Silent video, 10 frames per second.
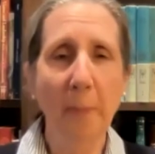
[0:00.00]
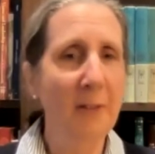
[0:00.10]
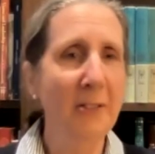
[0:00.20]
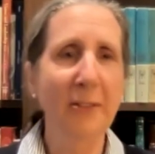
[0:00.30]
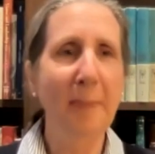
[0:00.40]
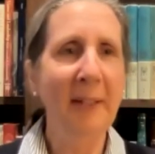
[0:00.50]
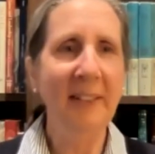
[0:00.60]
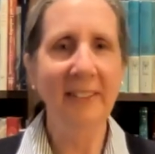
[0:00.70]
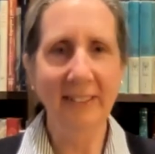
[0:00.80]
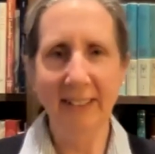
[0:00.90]

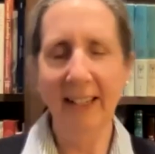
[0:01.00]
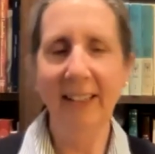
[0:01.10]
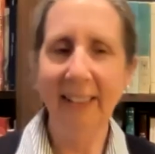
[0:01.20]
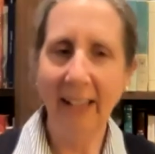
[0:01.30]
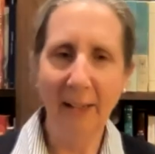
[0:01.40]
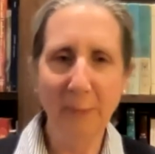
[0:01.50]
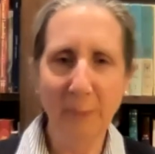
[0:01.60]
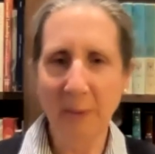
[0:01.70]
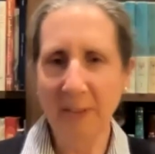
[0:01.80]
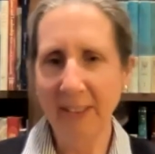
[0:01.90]
participated today and
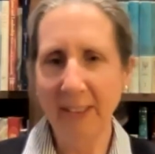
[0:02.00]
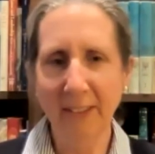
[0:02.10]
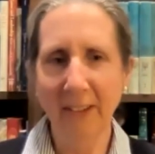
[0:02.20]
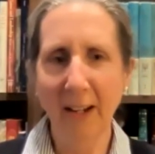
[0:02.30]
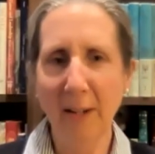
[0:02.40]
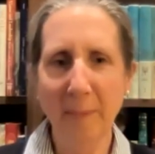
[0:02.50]
was here.